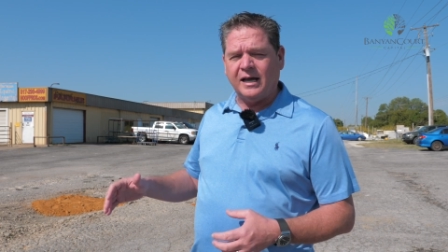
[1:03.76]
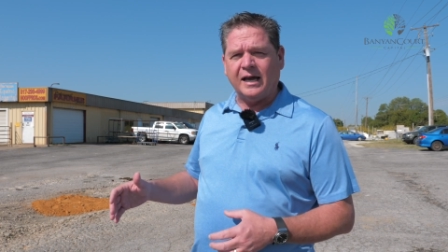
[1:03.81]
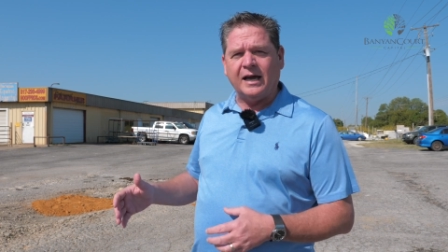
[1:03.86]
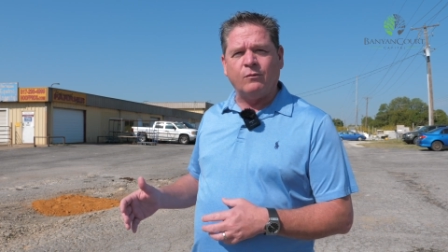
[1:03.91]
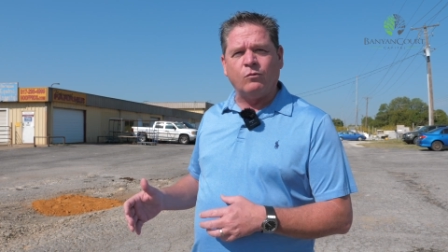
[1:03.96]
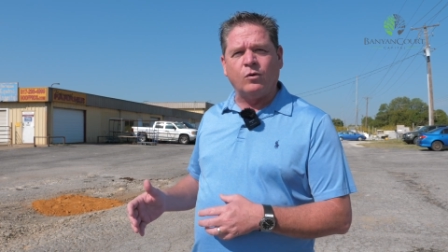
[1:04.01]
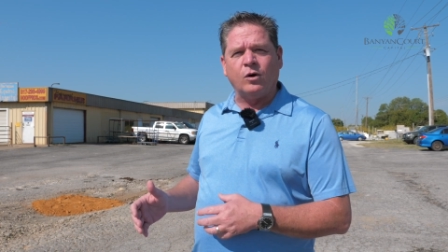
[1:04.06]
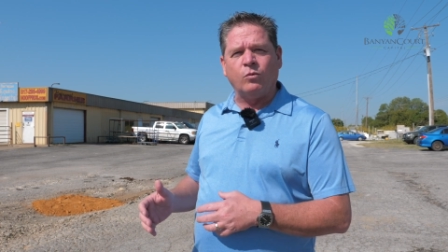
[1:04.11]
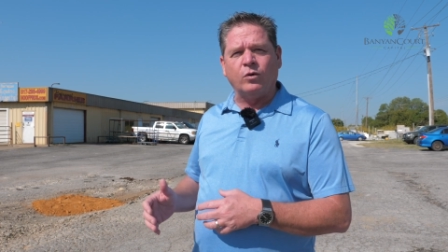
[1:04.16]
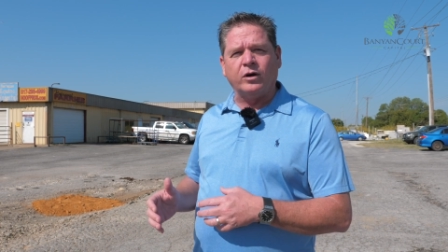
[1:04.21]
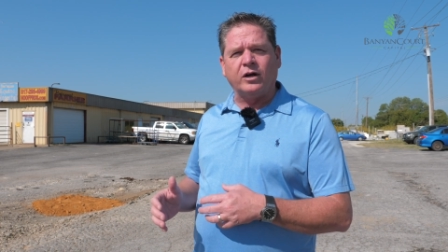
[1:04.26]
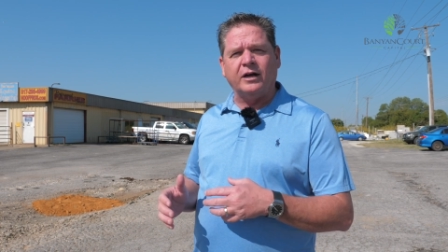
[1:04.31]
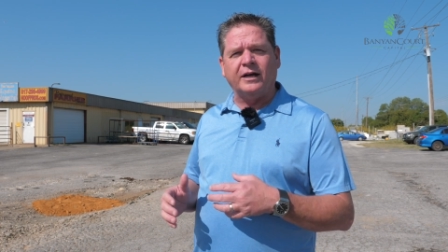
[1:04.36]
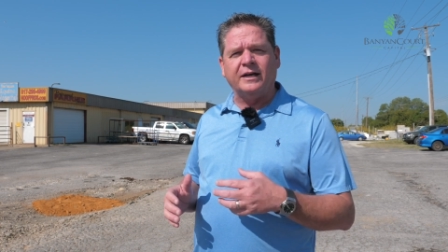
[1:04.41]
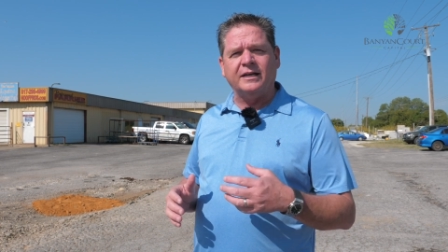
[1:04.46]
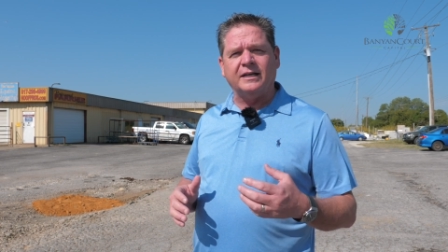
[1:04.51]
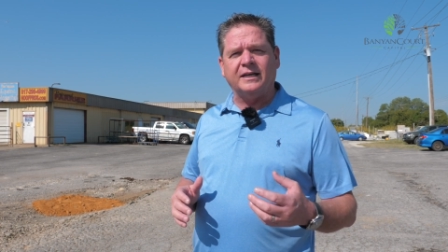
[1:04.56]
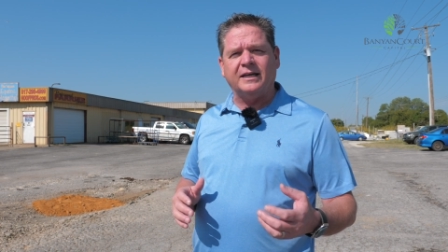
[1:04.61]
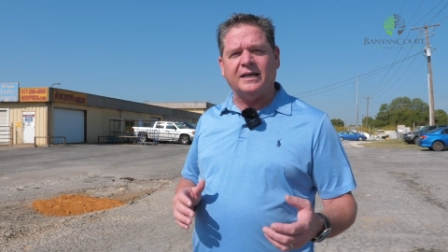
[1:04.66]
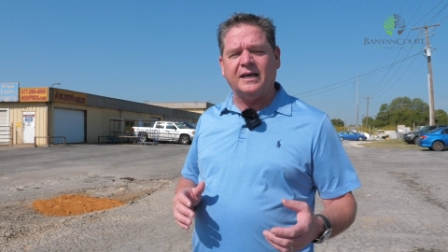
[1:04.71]
and where we're
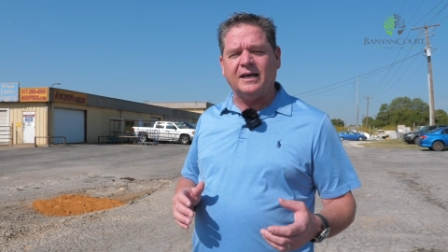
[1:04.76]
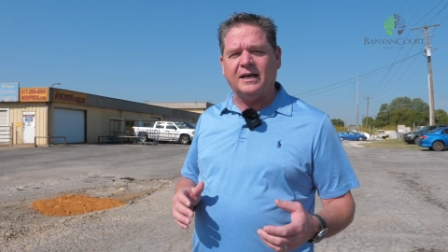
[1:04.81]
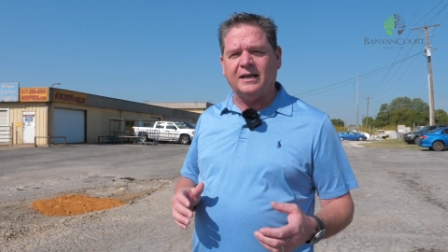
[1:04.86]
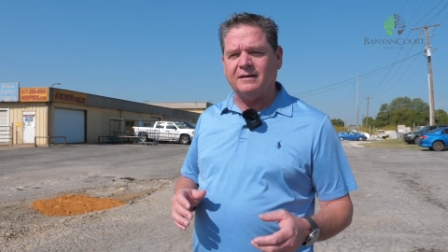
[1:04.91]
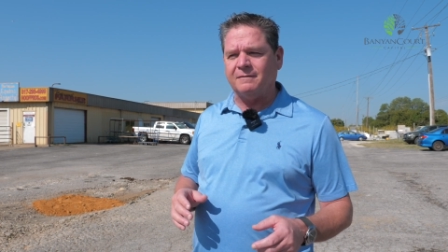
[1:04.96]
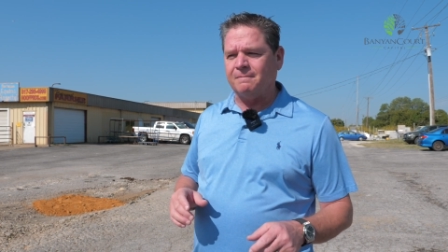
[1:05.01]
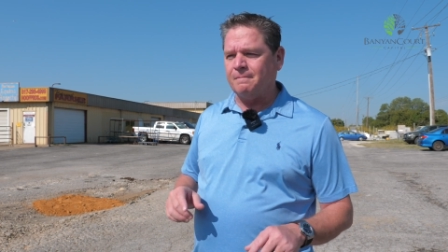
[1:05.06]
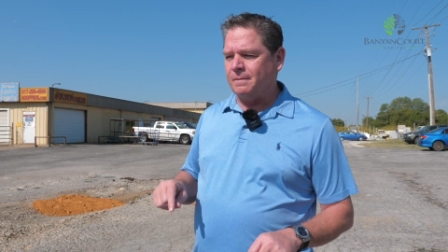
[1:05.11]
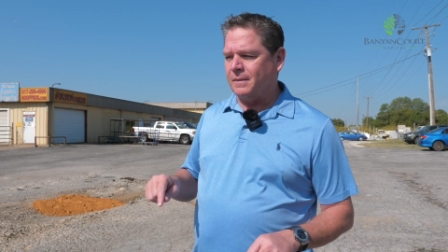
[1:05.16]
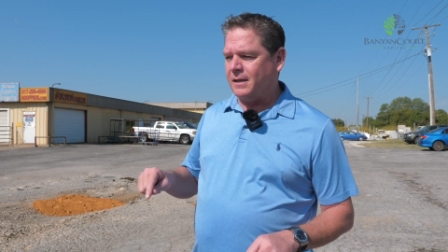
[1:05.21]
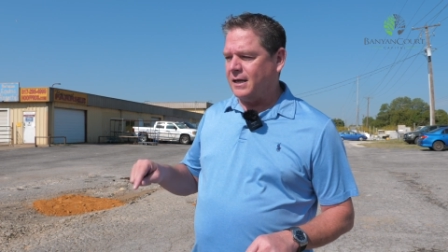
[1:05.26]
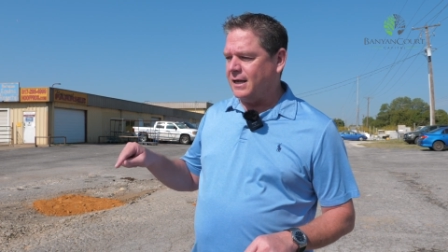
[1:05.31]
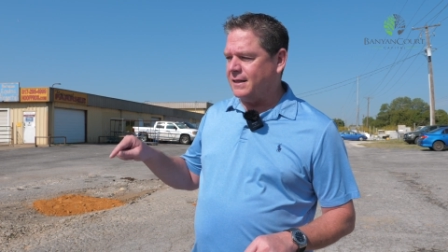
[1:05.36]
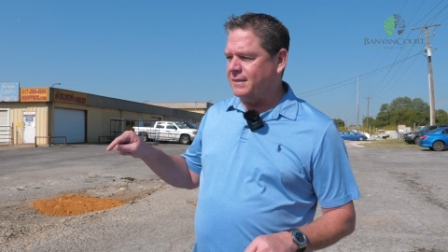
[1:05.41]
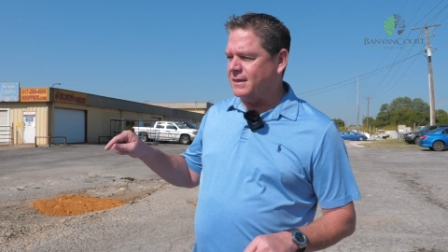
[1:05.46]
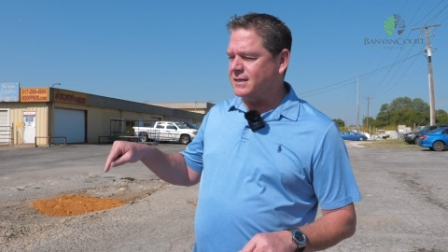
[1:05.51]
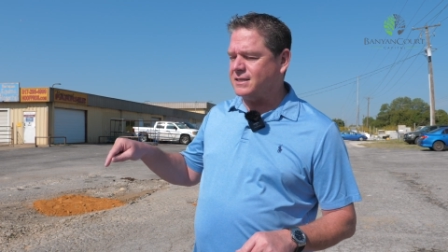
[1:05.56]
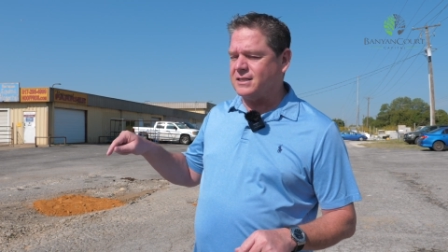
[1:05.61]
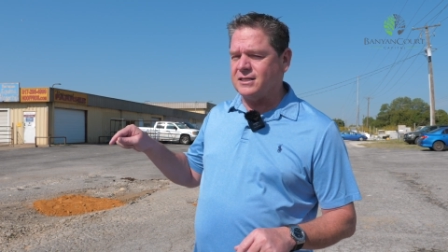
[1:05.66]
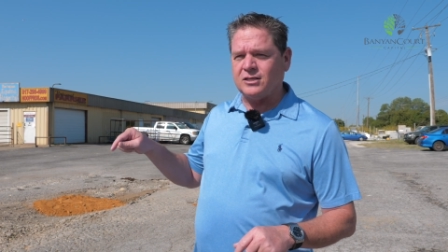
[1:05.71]
going to get.
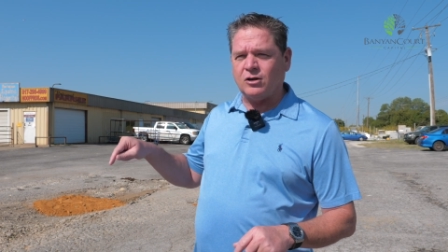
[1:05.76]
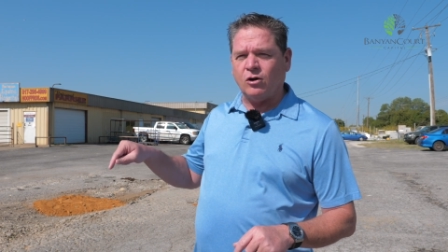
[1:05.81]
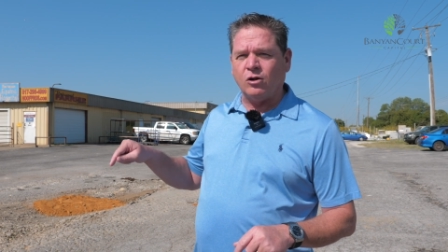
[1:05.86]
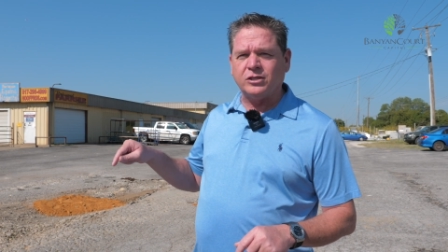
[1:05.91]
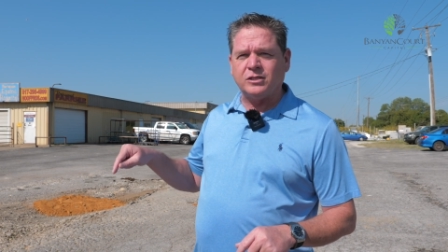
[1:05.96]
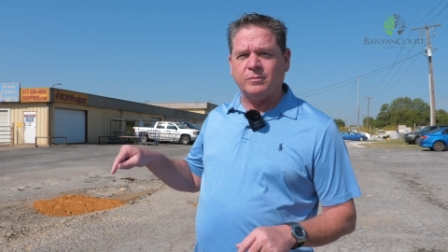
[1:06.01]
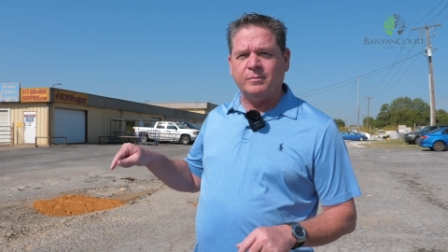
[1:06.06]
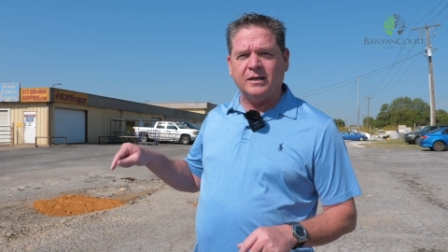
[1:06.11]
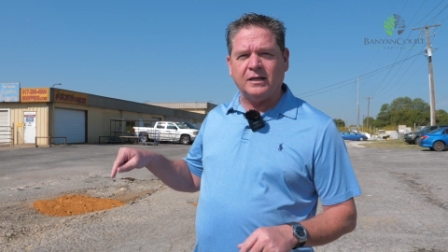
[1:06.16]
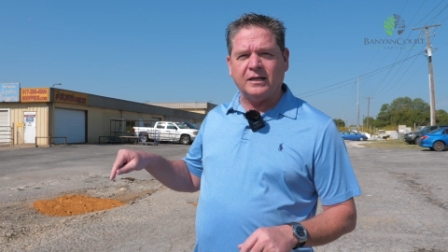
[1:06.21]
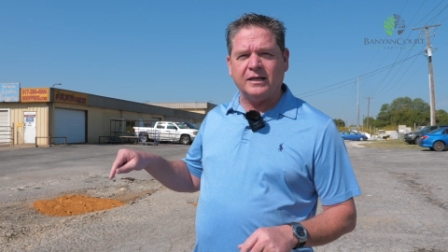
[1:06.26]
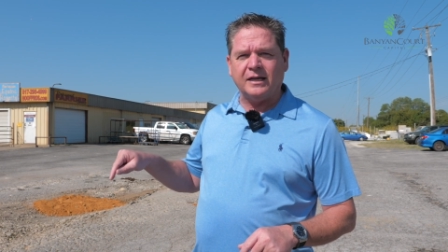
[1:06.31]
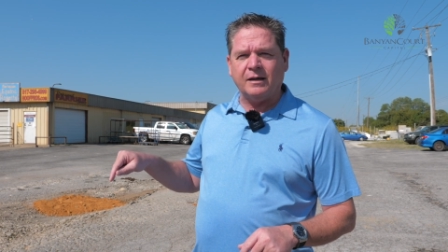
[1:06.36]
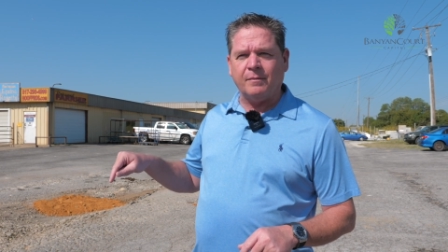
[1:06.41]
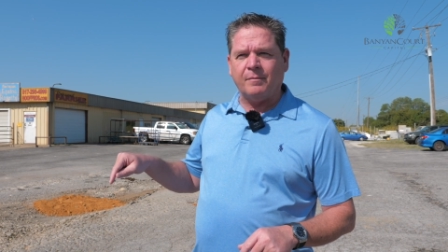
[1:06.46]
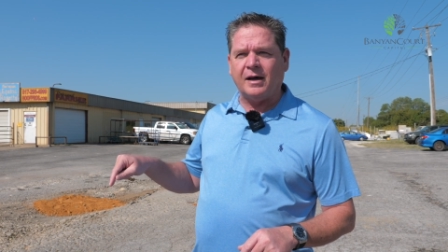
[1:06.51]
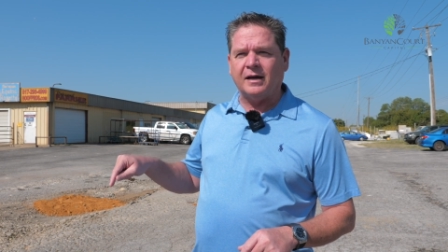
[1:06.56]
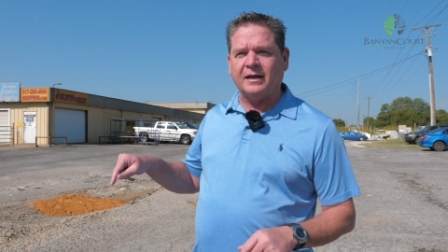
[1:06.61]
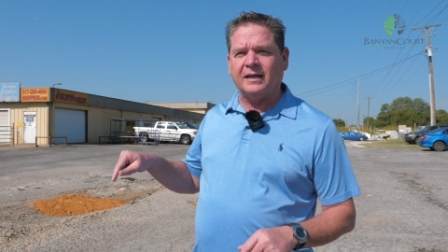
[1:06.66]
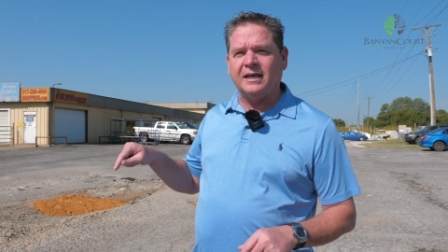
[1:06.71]
This is ultimately
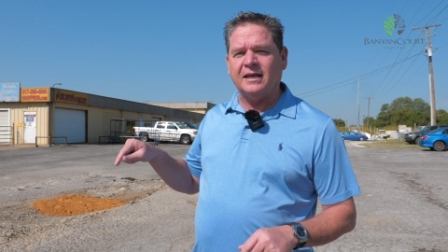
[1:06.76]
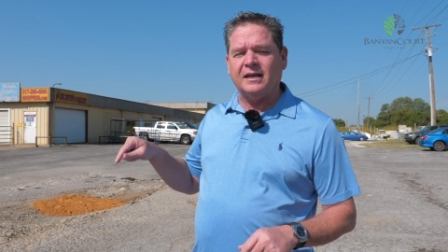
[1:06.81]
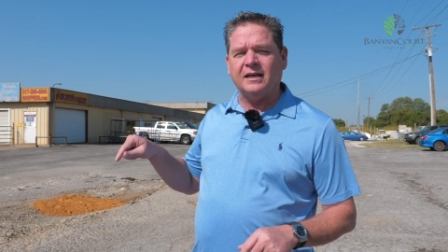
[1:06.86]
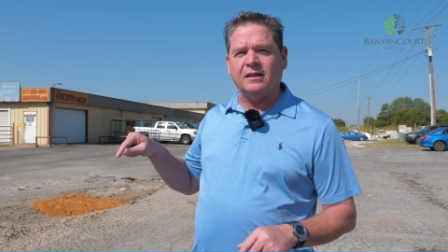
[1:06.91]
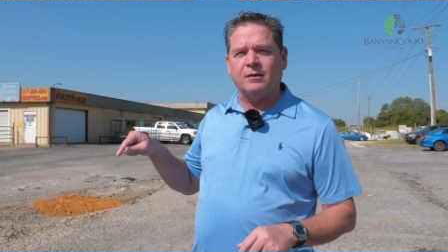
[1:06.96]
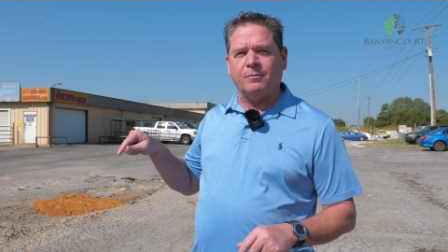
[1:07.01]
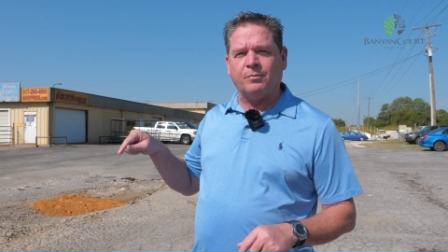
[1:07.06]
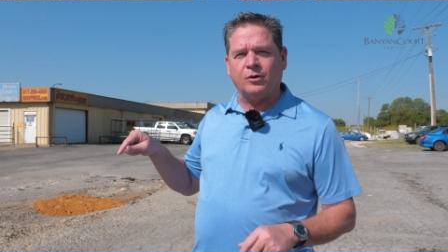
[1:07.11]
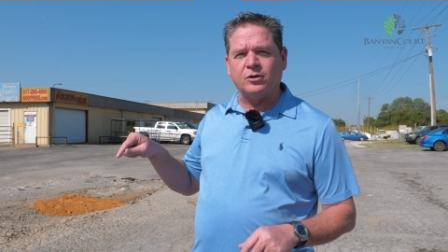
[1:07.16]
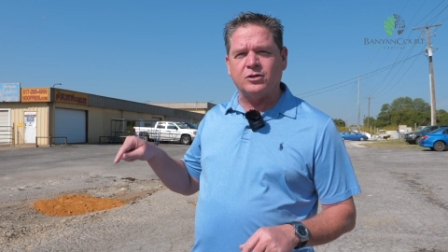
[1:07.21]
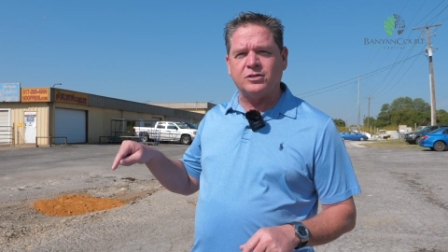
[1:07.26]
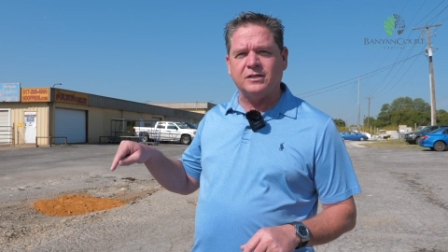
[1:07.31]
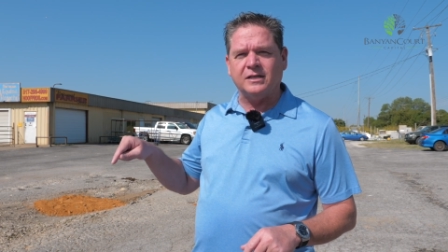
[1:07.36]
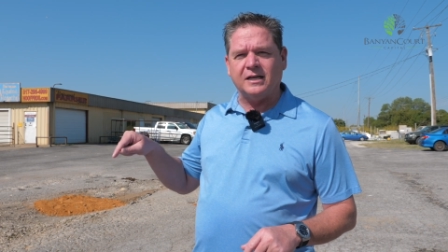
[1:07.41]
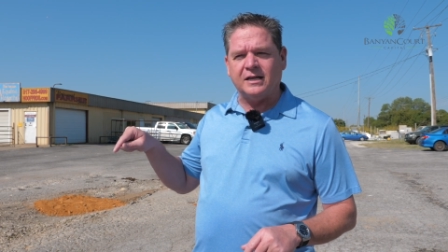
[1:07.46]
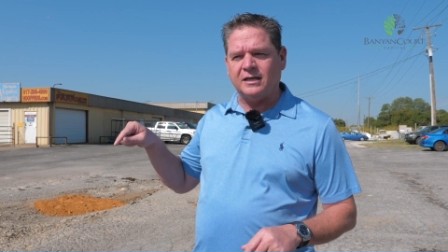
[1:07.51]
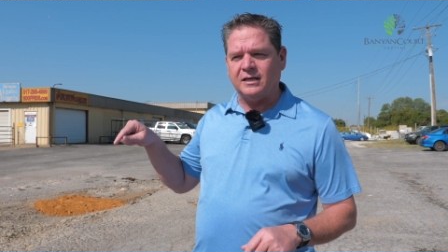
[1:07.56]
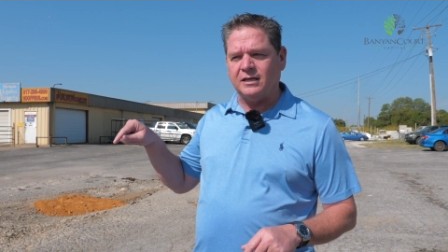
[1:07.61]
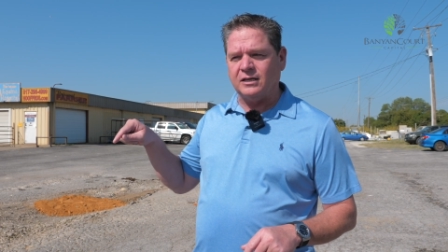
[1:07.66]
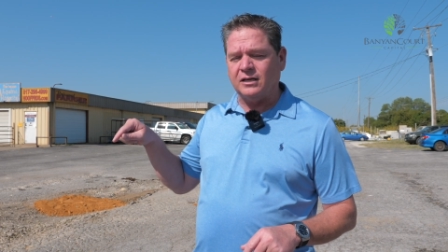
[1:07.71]
about getting the person
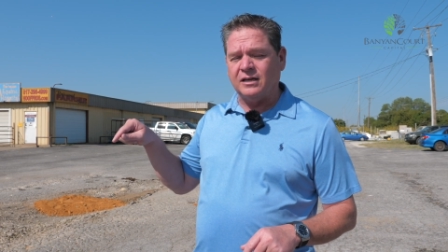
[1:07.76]
that